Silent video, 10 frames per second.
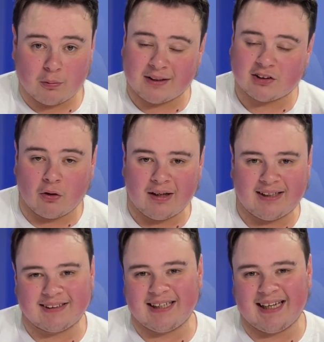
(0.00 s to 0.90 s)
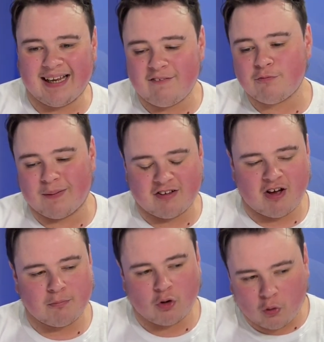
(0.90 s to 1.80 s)
where Scott Lindsay leaves, because
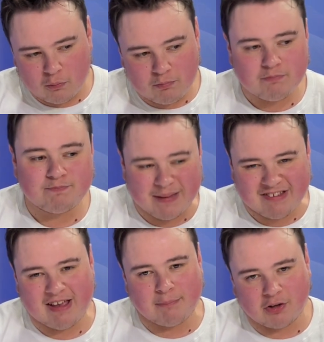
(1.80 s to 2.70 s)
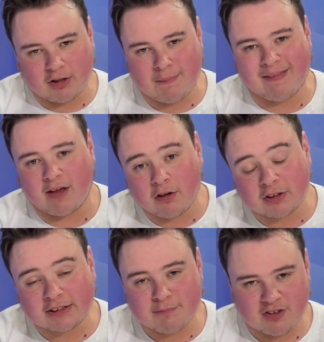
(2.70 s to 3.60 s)
I'm not bit sceptical about the
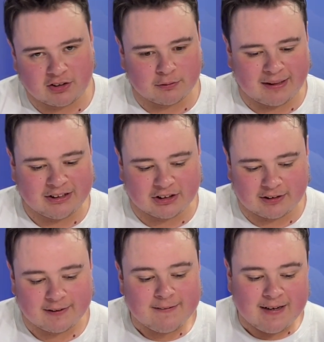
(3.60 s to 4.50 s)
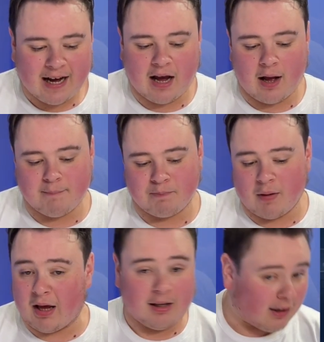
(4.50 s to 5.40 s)
ownership situation.
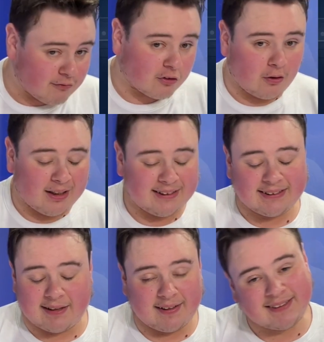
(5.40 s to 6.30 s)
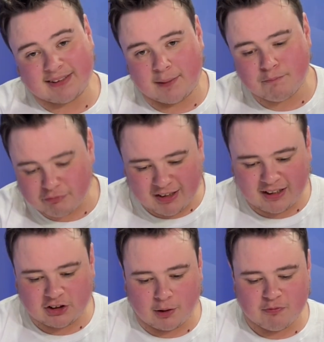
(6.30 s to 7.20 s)
I love Scott Lindsay. I think he's done a
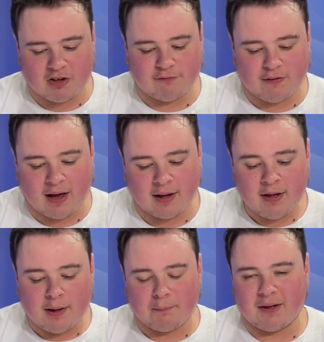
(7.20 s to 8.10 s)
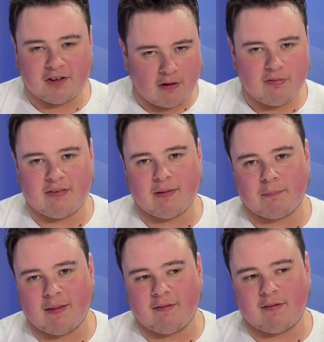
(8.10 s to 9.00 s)
brilliant job so far, but I don't think that
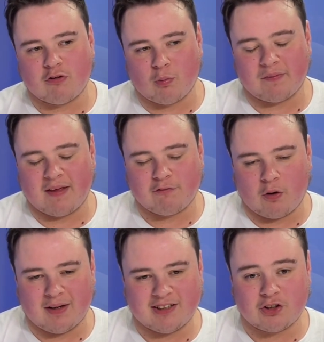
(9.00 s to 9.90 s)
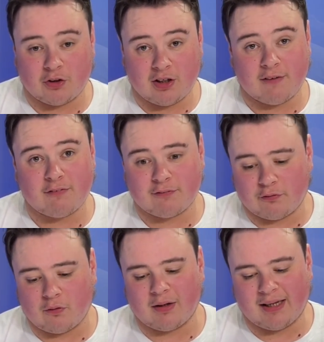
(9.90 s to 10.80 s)
the squad they've got is good enough
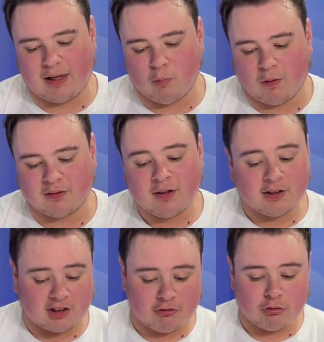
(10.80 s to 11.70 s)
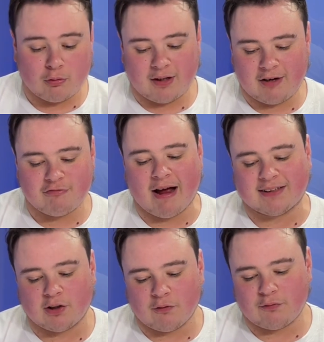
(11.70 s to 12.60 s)
for League One. So Crawley round
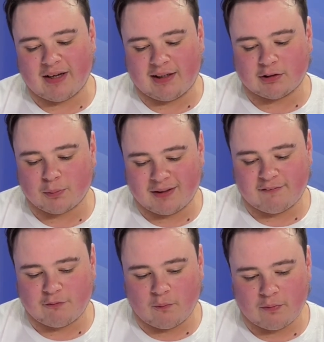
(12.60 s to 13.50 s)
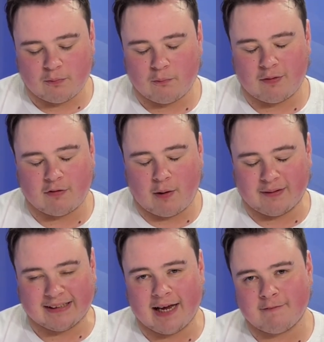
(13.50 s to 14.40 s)
off in 24th with going
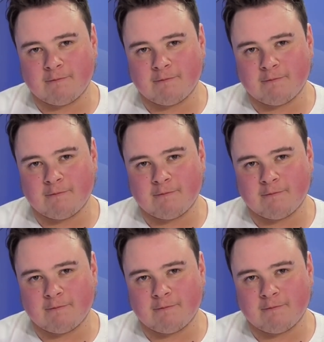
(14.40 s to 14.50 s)
down.